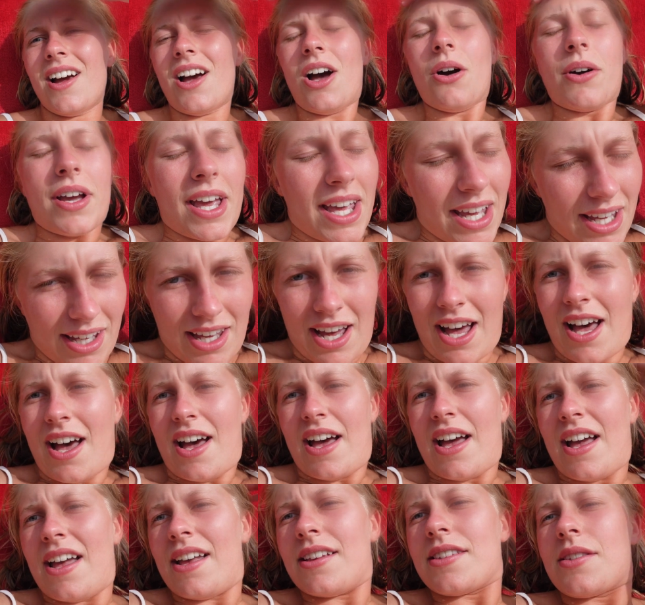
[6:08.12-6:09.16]
Okay
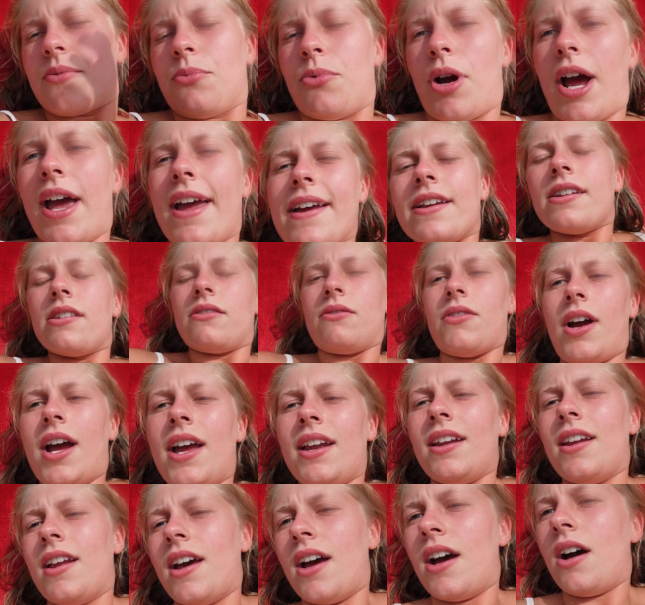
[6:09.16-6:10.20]
guys, right
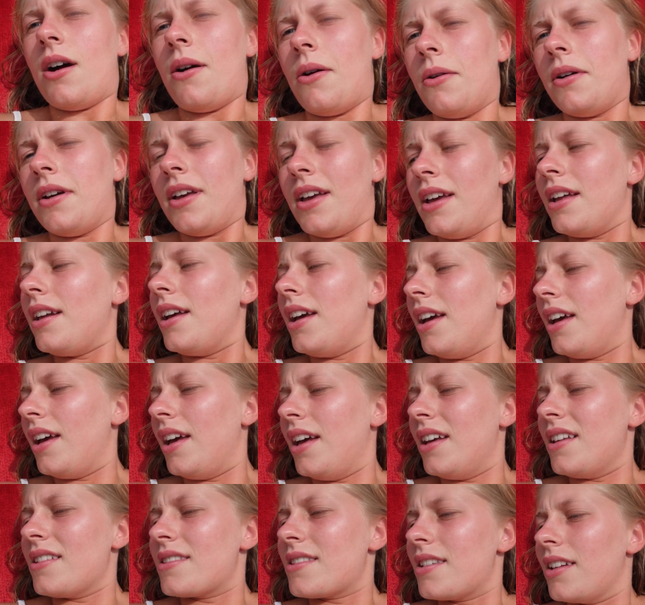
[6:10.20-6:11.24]
right now
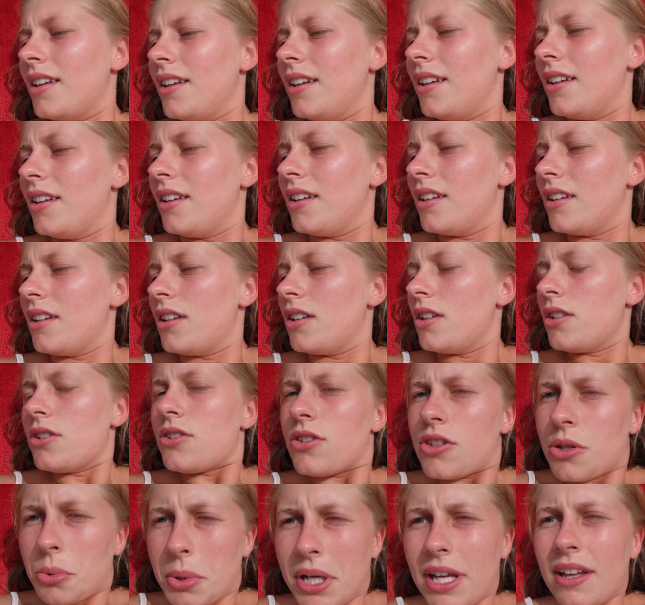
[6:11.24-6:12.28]
it is
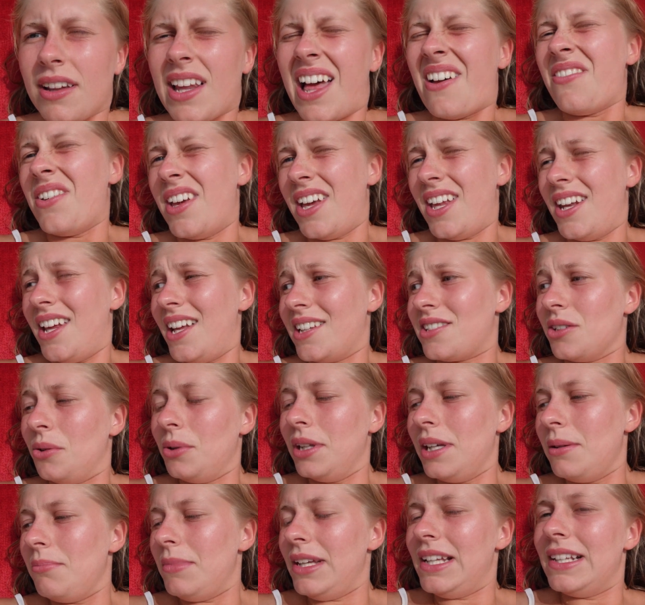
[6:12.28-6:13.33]
3.11. It's
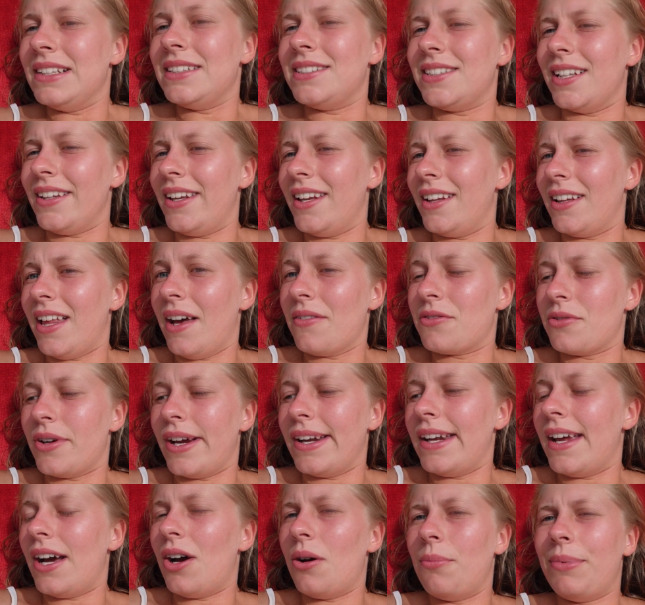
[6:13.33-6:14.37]
only me and Sydney left right
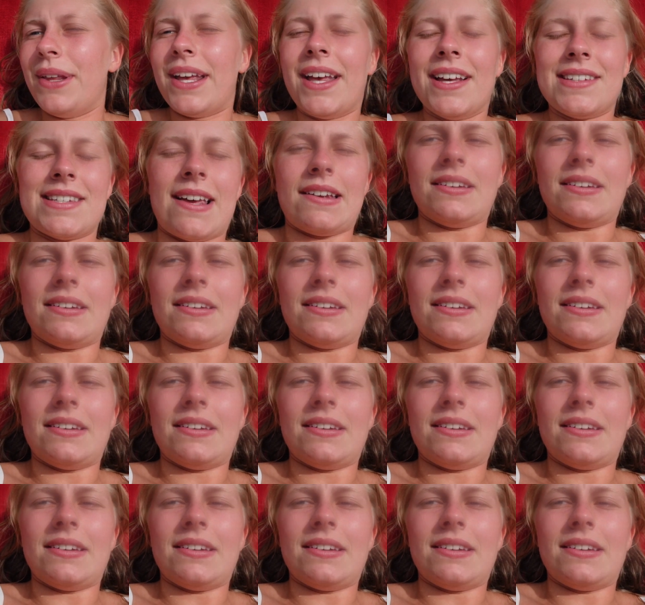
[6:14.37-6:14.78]
now because